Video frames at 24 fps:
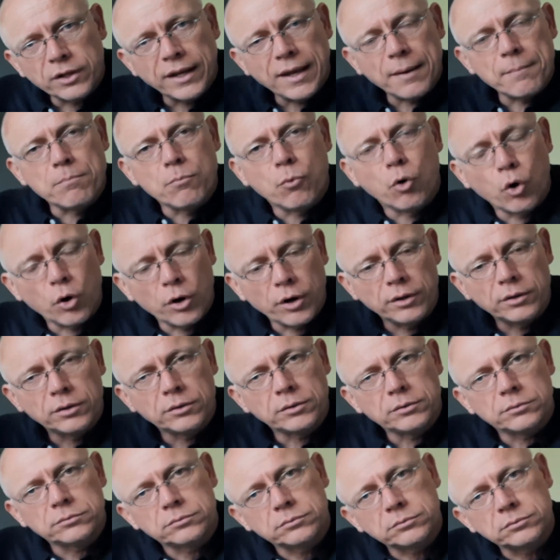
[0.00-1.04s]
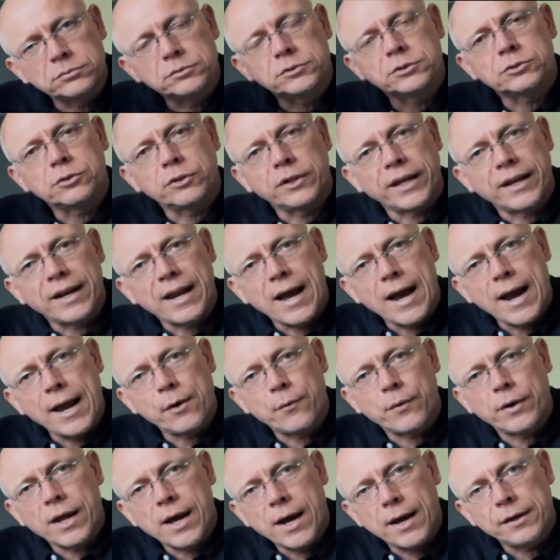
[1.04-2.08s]
to get more, it's going to get
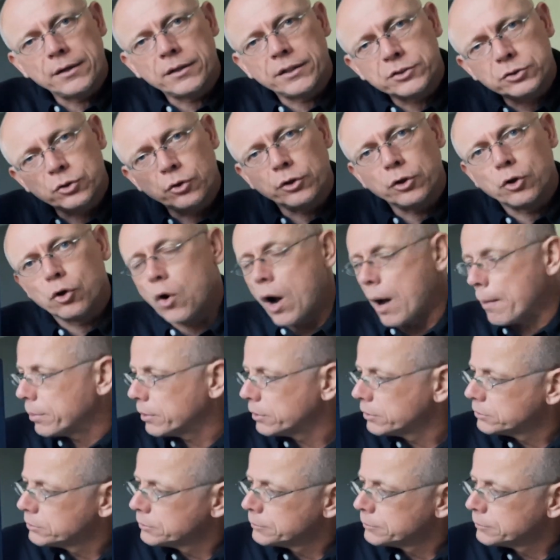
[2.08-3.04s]
higher and higher, it's going to go up.